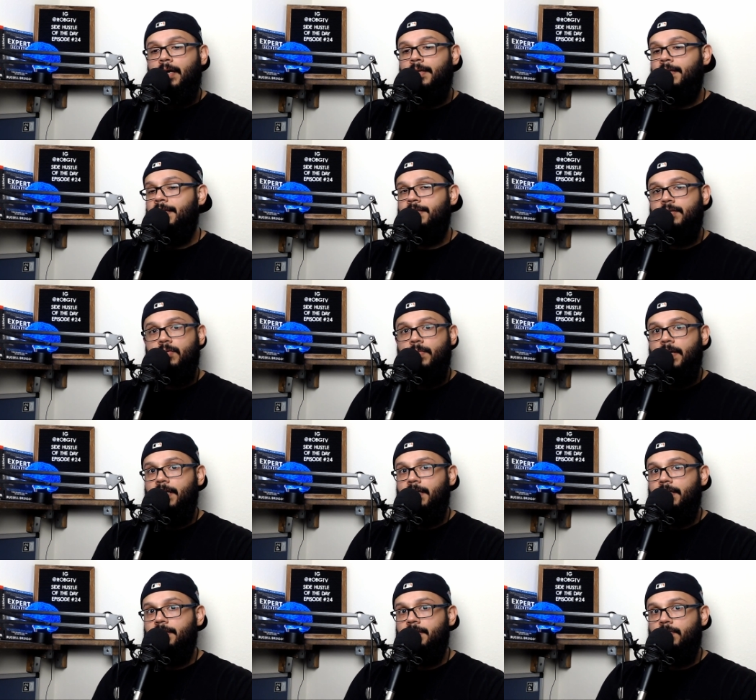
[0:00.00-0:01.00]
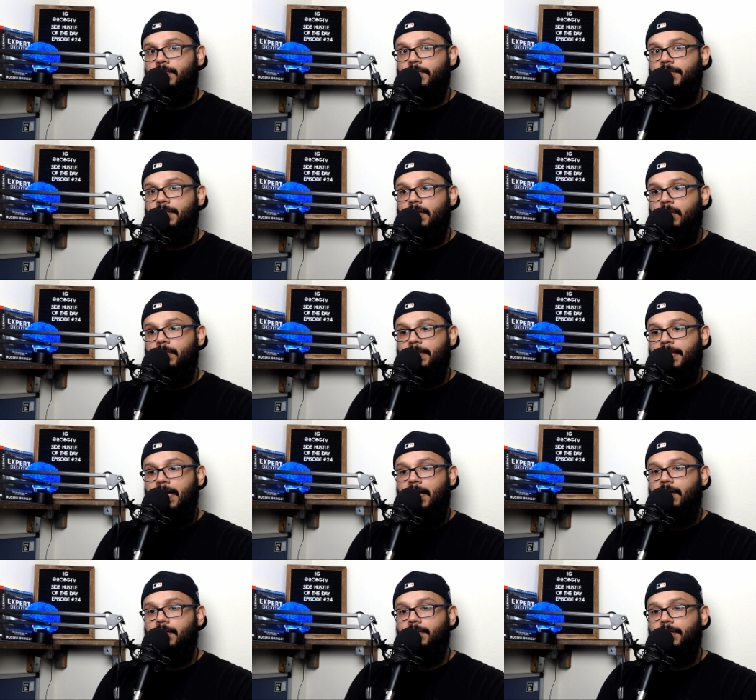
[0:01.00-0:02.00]
They still make it; it's still for sale, but
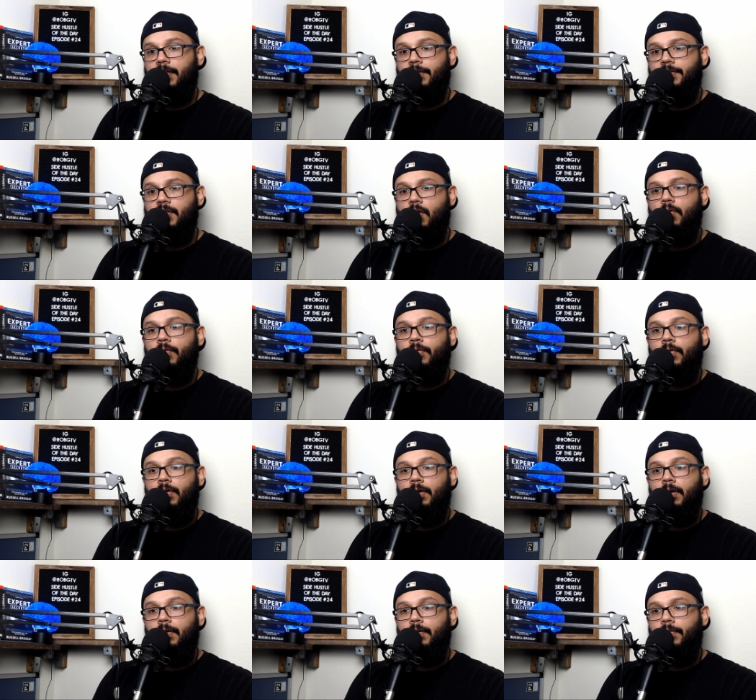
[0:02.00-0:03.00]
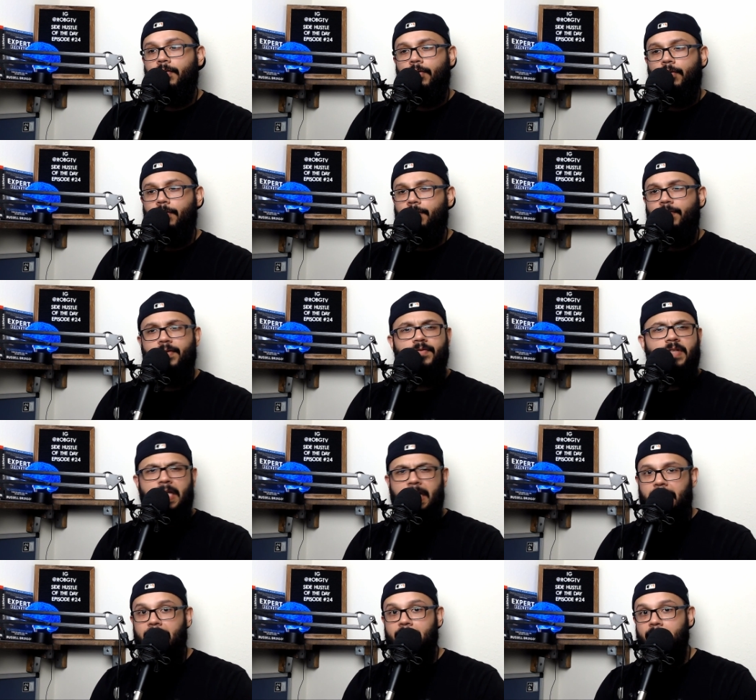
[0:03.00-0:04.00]
now it's going for
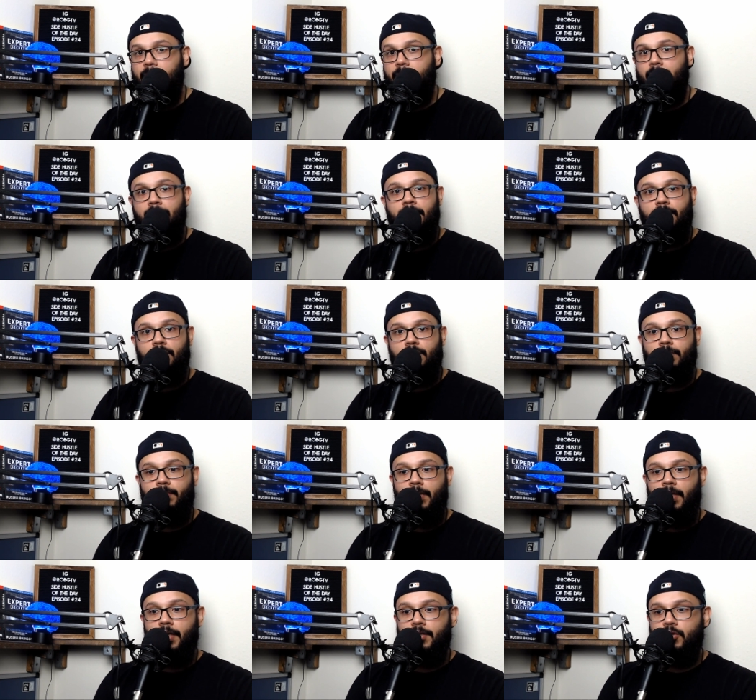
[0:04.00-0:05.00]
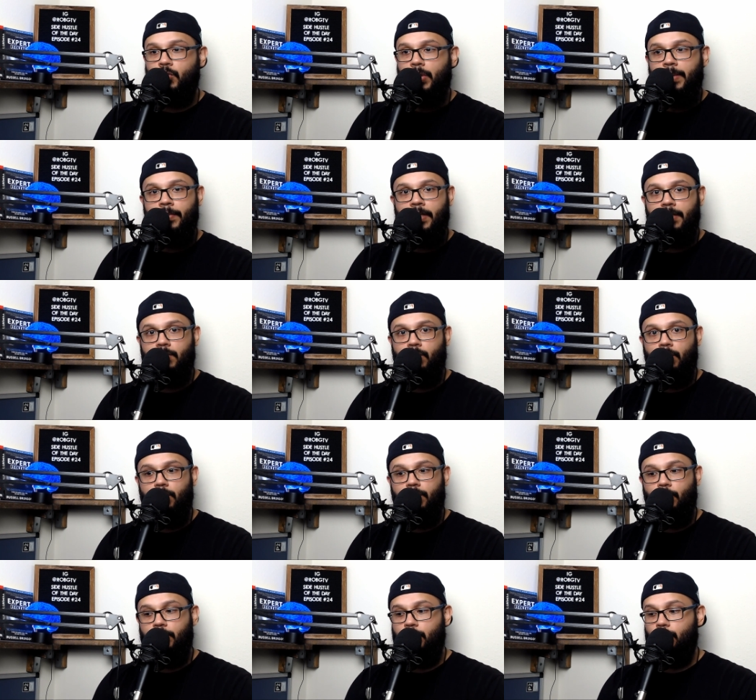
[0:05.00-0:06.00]
$15-ish, $20,
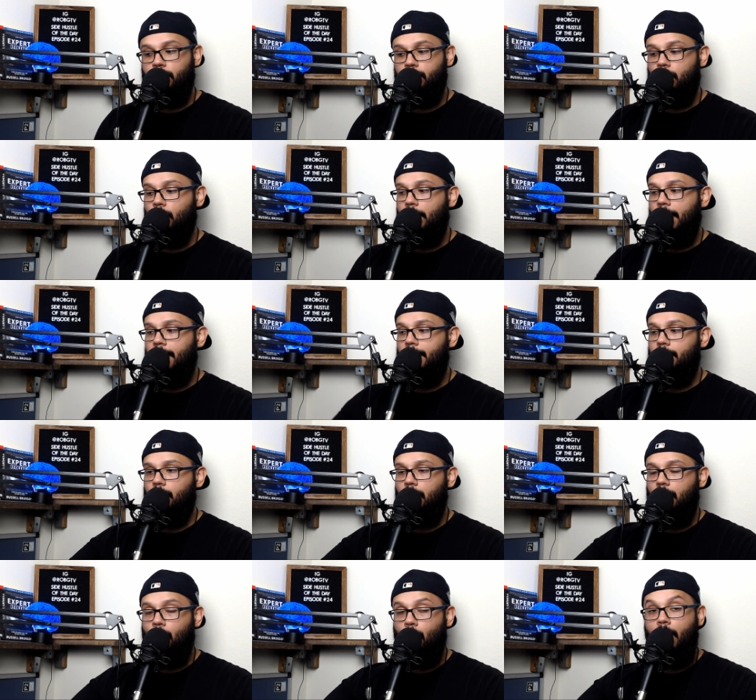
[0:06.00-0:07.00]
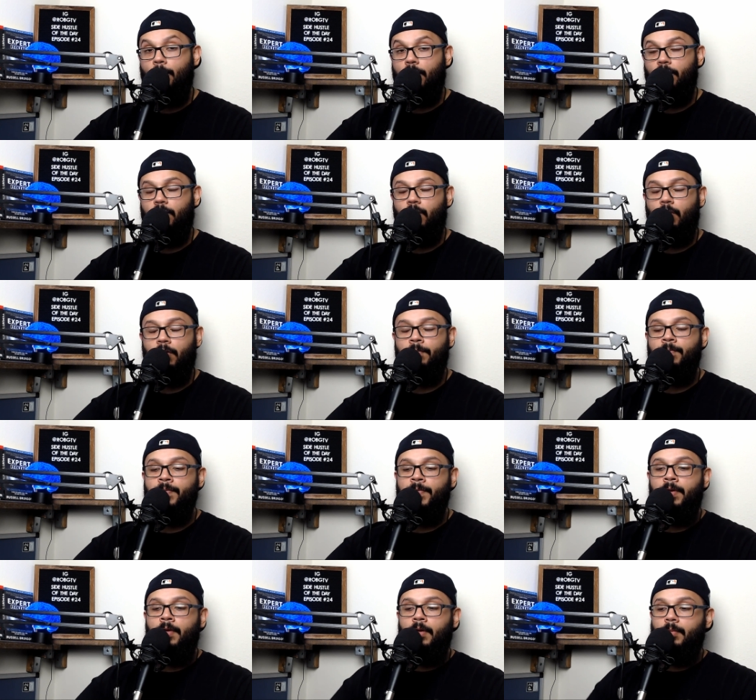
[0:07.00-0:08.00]
which it was sold at Walmart for.
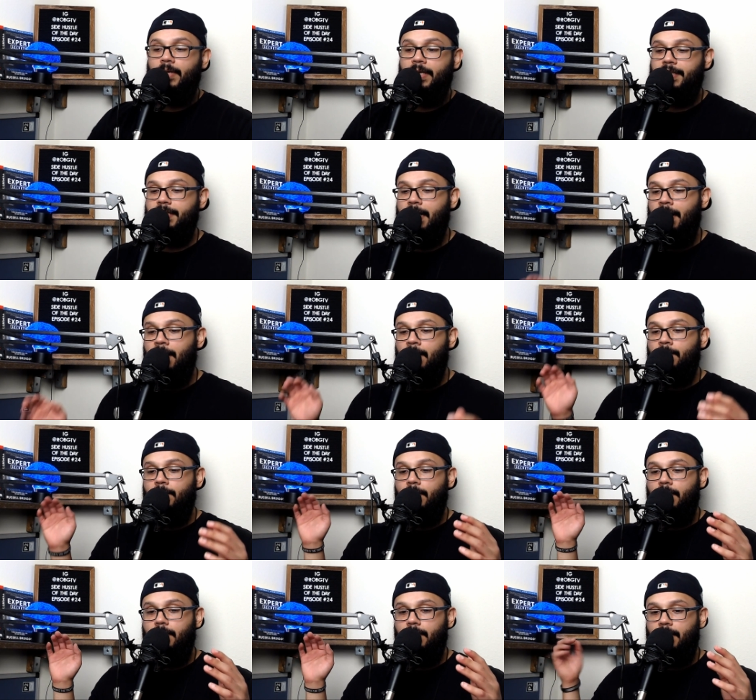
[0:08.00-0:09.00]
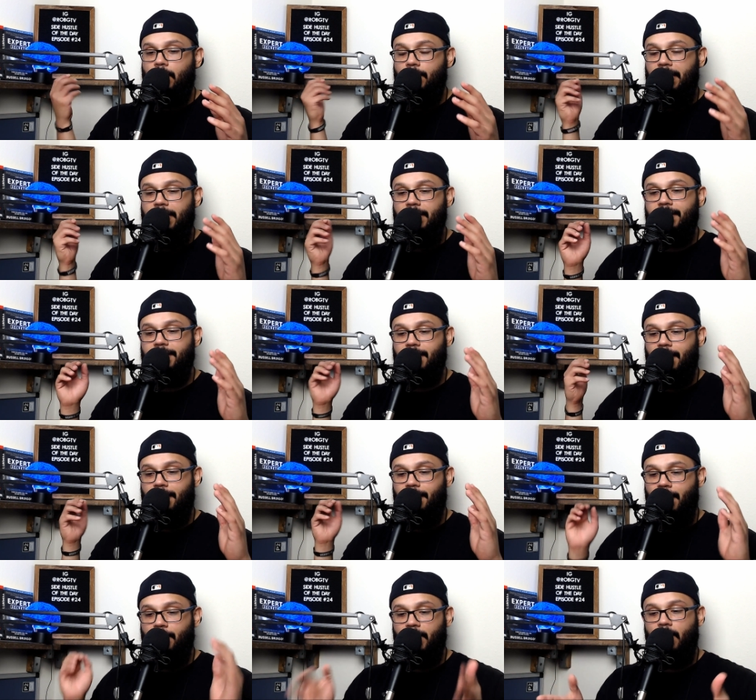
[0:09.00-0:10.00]
But at the time, he
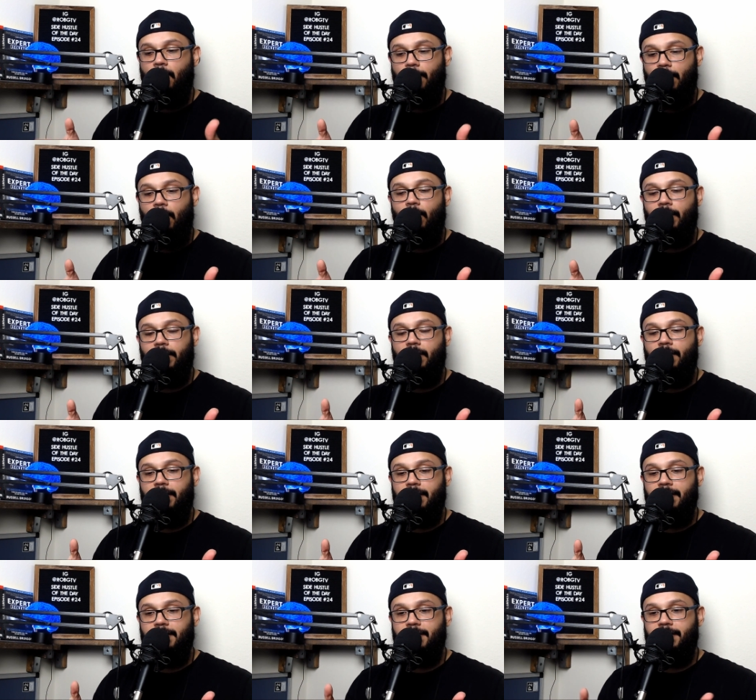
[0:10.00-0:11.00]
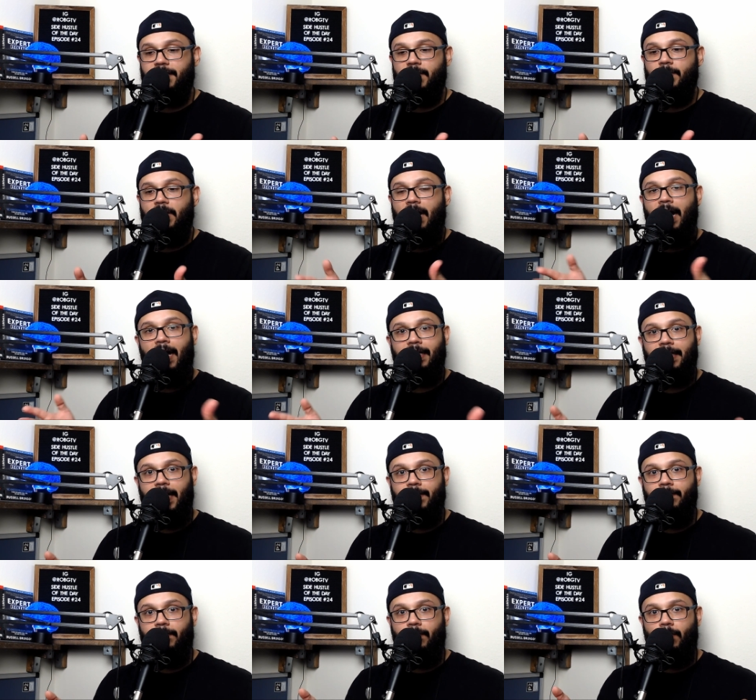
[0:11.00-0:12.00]
decided, I'm going to go all in on this. It's going to be a hot
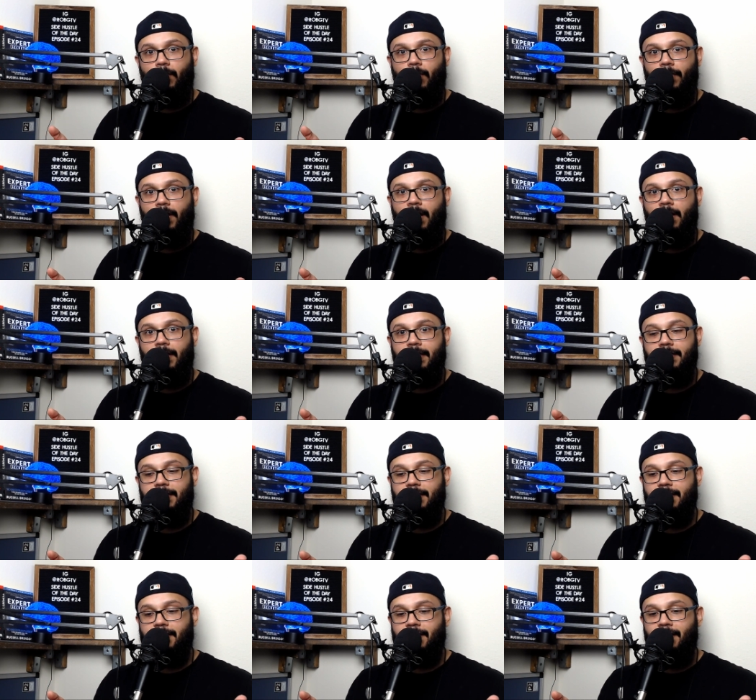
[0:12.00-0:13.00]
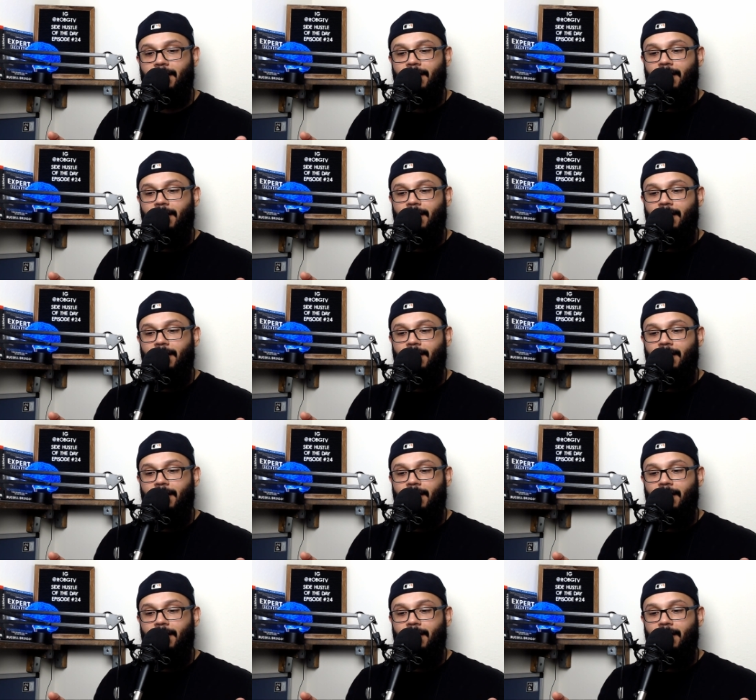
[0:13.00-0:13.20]
game for the holiday season.